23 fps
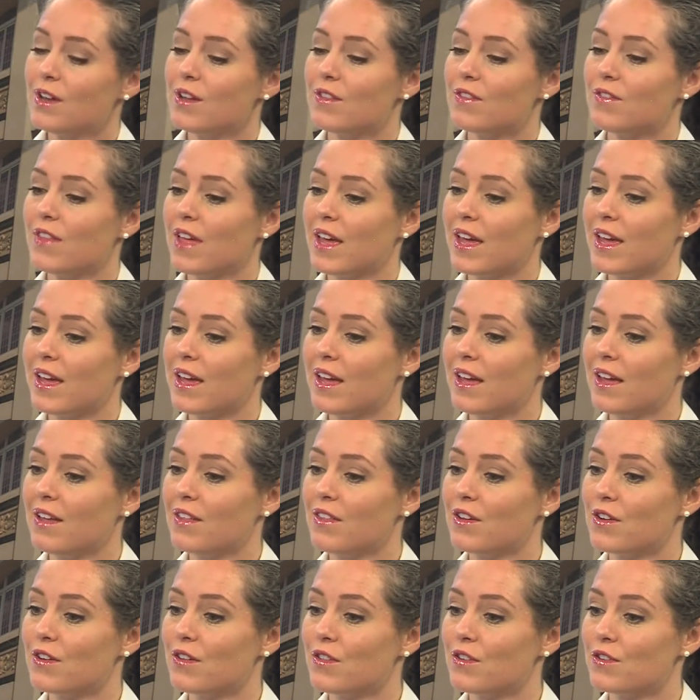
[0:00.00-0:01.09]

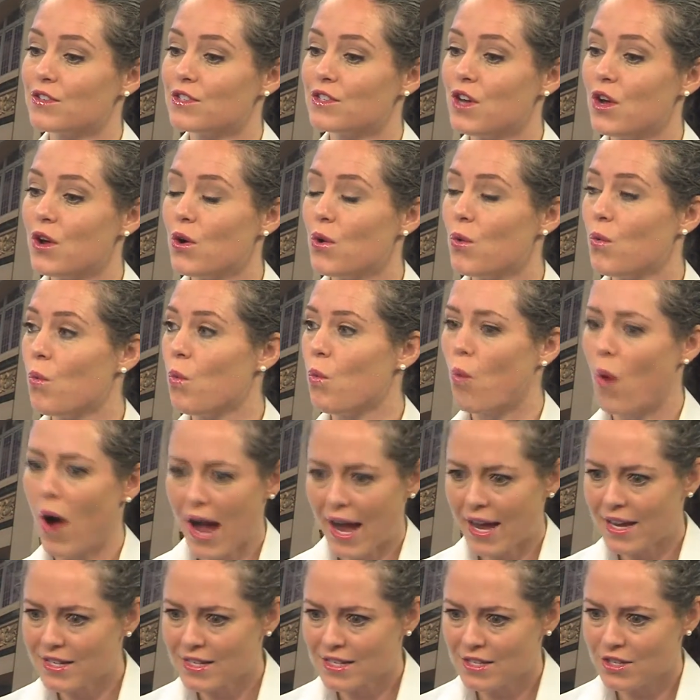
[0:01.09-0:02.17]
There's no,
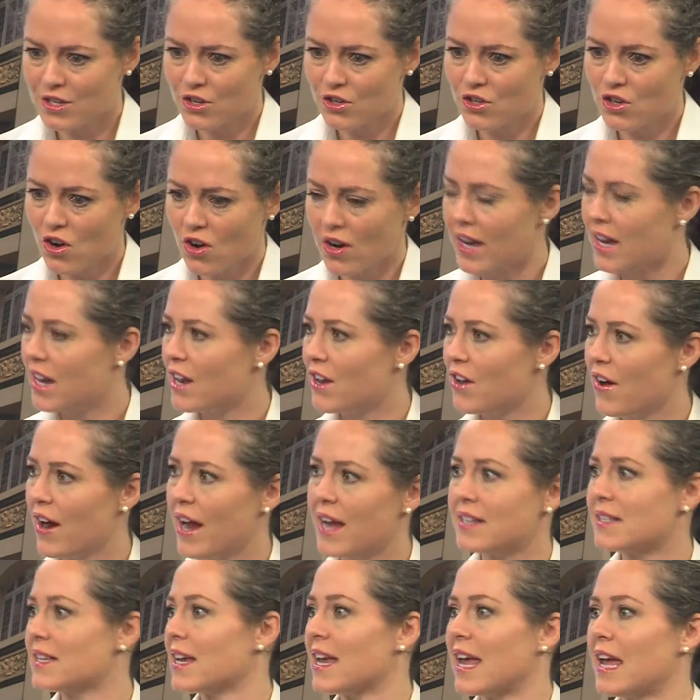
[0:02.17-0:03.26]
why is your dog eating
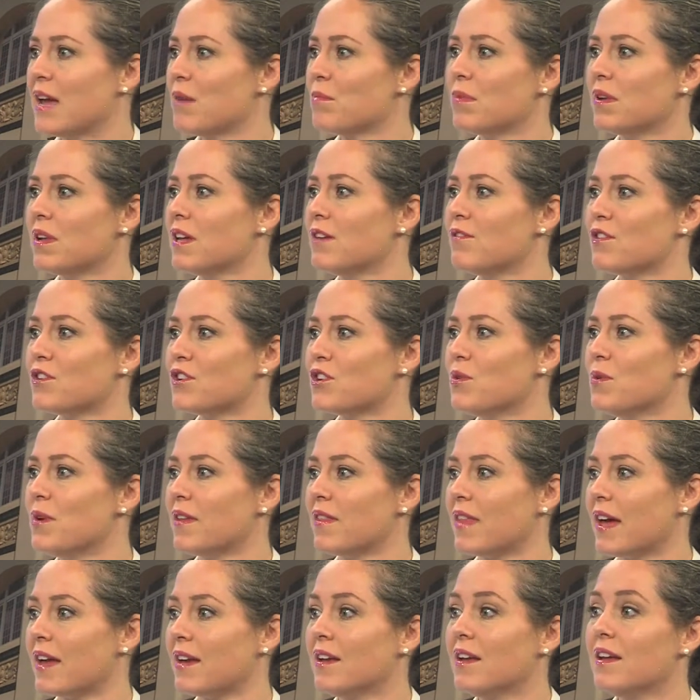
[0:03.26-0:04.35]
grains? I can't believe you're doing
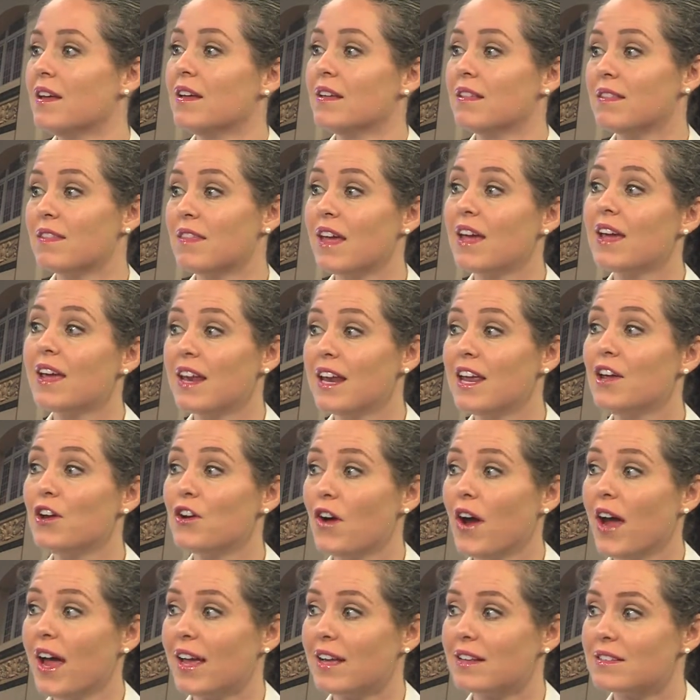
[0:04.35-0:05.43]
that. They can eat
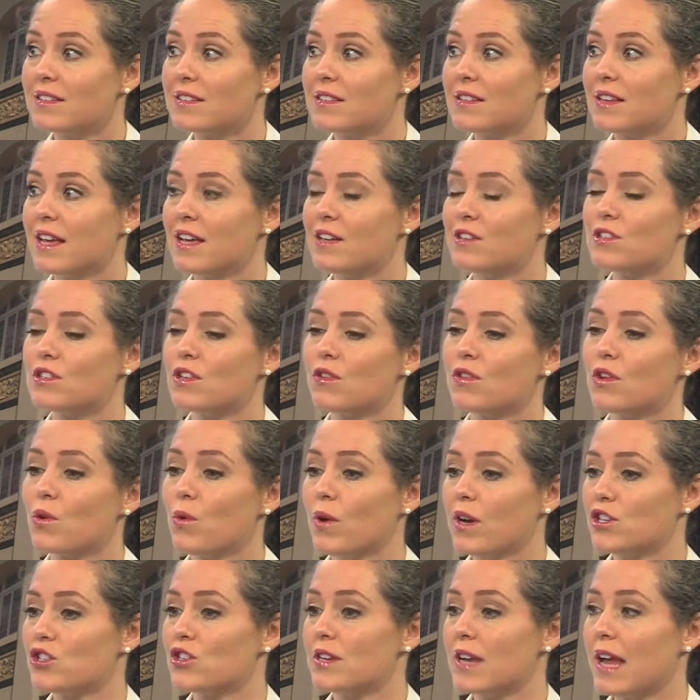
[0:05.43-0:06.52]
grains. And so the
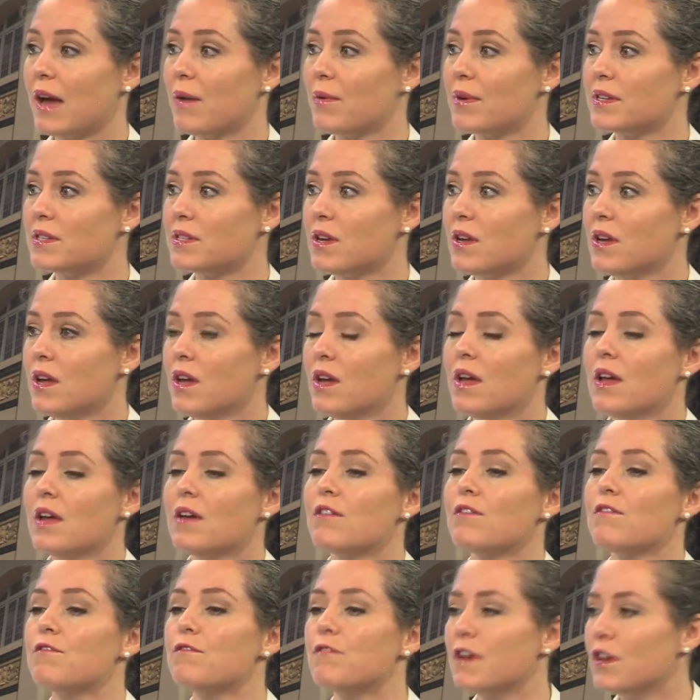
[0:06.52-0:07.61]
question now is,
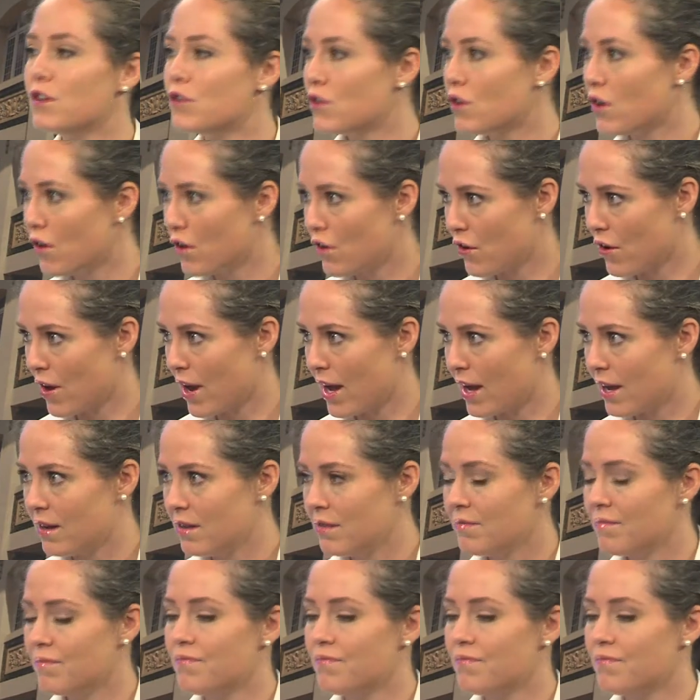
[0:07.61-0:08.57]
feed your dog grain